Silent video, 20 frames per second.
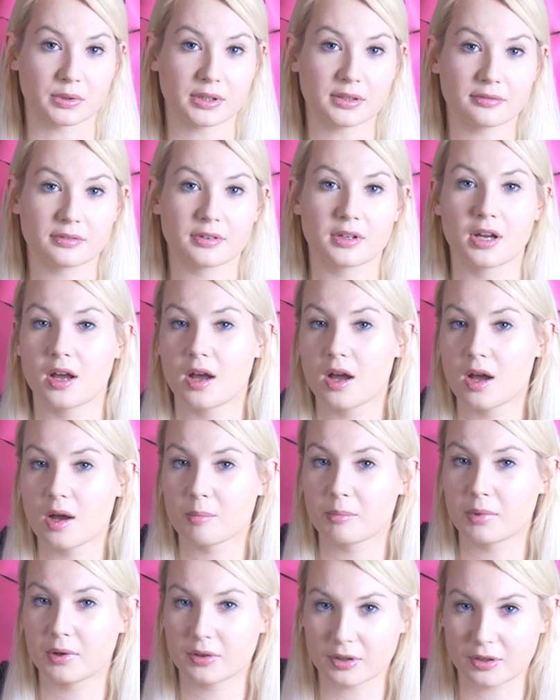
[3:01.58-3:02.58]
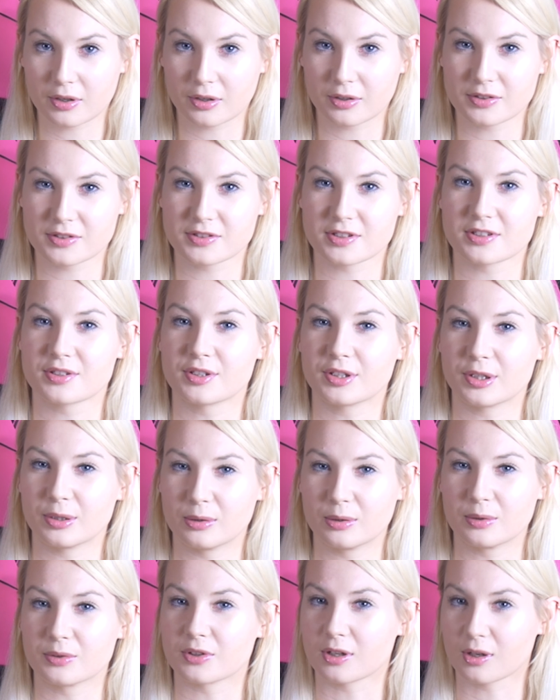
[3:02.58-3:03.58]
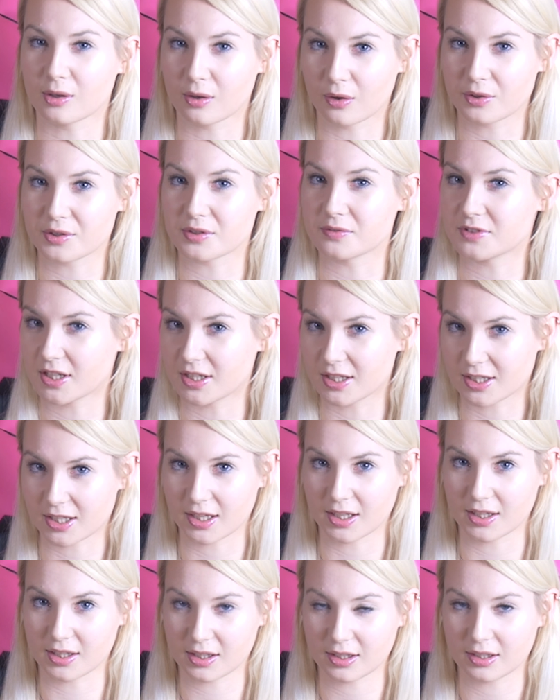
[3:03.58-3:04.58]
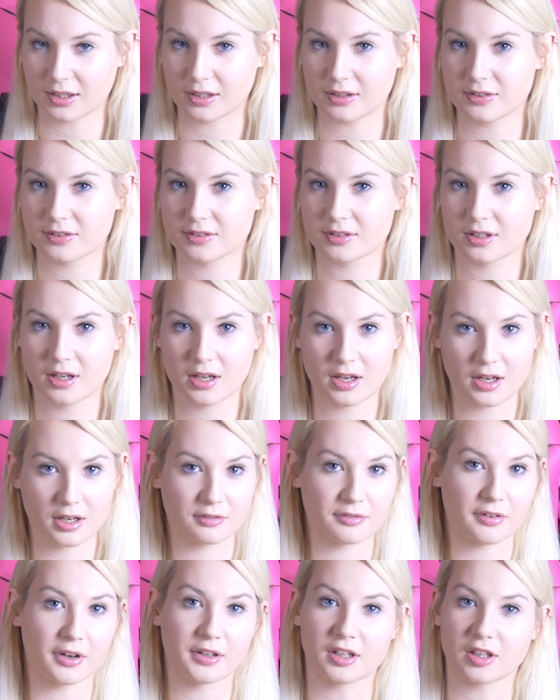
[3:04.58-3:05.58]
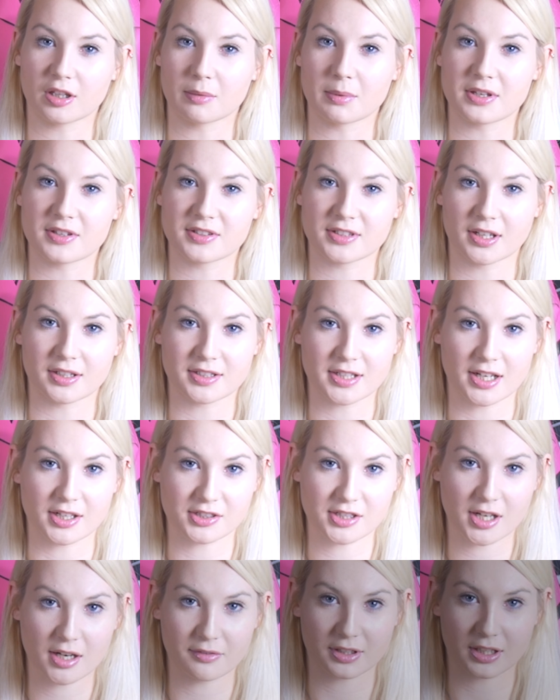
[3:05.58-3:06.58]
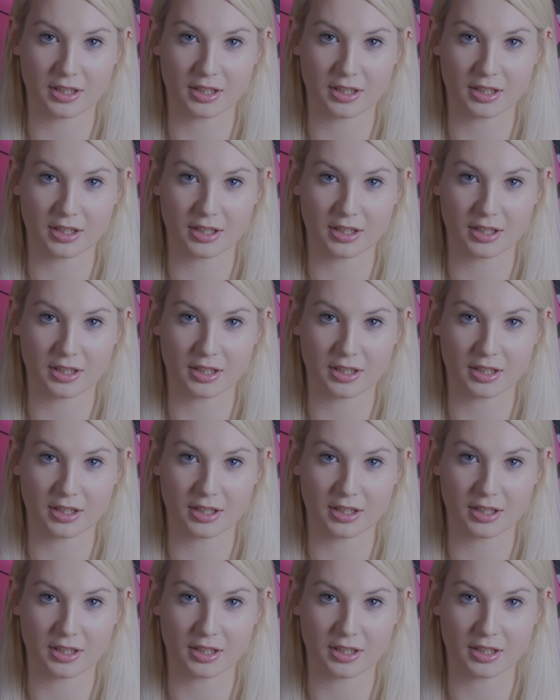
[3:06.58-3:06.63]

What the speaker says: with. But the cons is that you lose a lot of dedicated keys, finding them instead attached to other